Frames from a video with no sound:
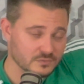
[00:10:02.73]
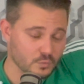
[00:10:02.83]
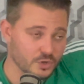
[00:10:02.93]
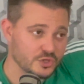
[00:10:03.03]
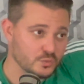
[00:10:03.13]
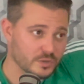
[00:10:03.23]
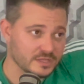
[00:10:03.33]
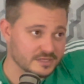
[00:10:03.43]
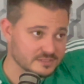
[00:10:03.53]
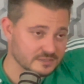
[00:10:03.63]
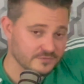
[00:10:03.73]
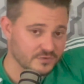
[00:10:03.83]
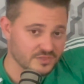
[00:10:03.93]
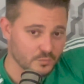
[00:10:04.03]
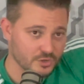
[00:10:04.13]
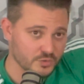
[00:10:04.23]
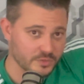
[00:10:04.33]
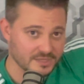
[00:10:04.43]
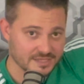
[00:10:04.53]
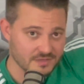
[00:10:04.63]
are you willing to live with, and what are you
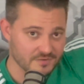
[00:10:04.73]
willing to give